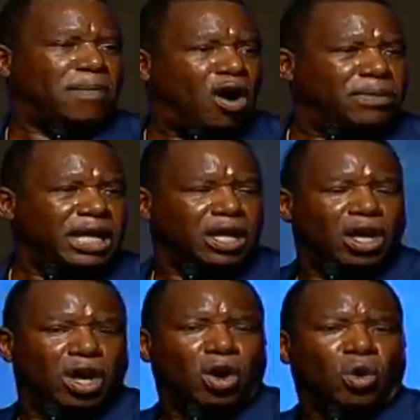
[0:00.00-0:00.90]
a moment,
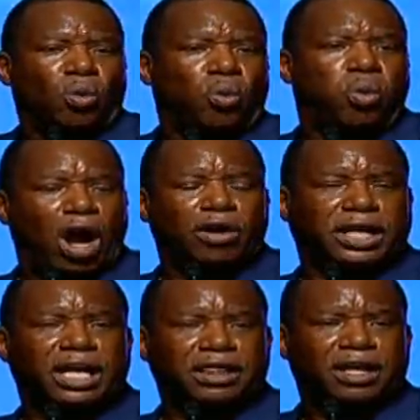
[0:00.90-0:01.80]

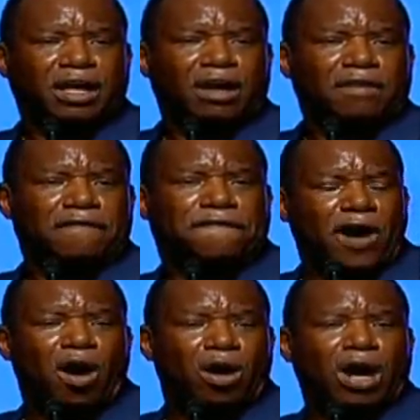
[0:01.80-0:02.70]
worketh
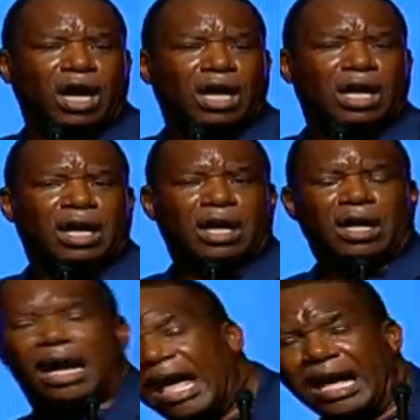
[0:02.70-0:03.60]
for
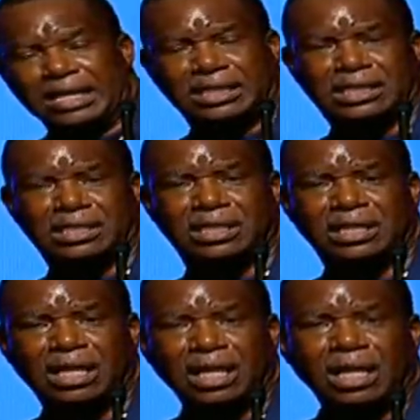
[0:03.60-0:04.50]

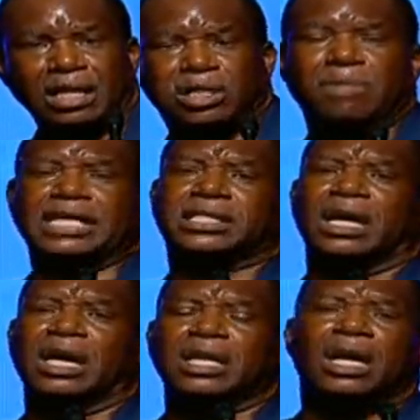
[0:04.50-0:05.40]
us. So, my
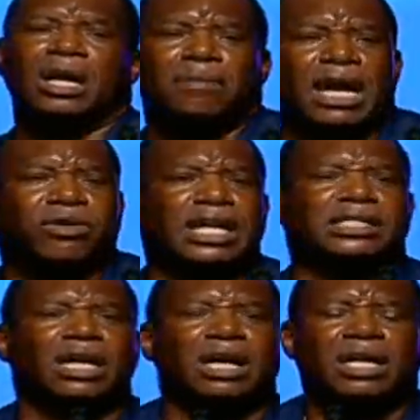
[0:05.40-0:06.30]
son, my
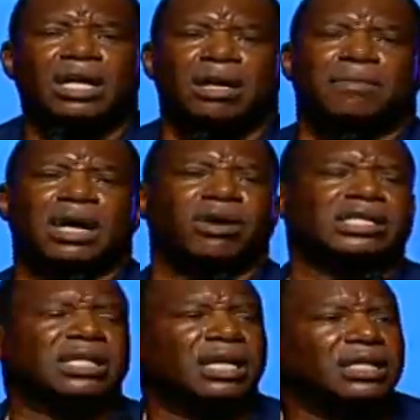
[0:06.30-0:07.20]
grandson, my
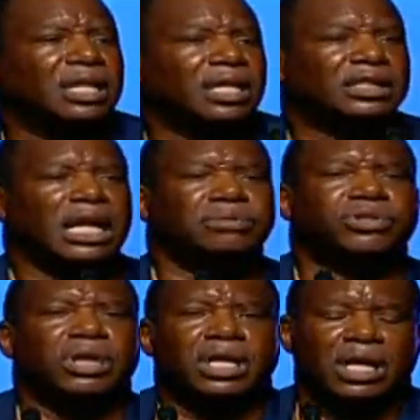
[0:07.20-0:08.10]
grandson, James
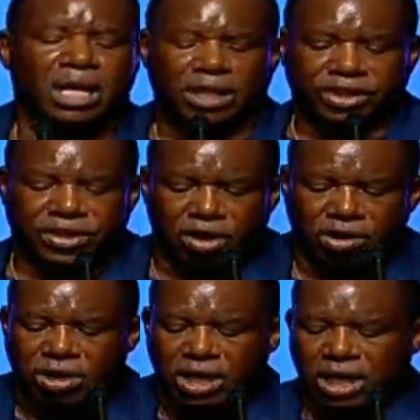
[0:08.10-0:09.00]
Trent the
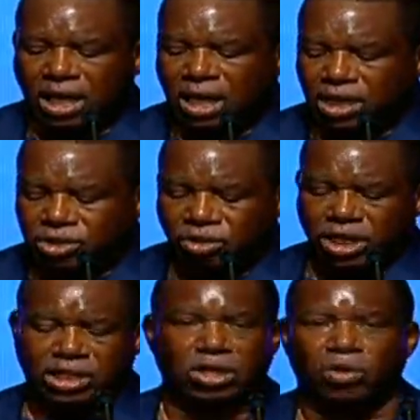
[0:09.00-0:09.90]
third is two
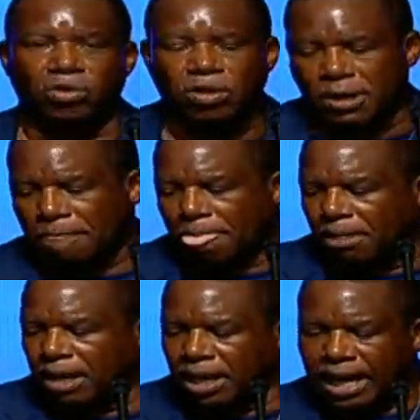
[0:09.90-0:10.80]
years old.
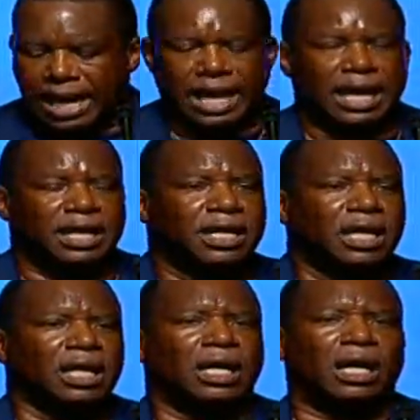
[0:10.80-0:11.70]
And
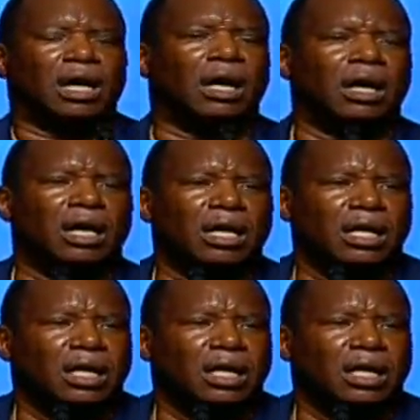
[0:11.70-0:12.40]
uh,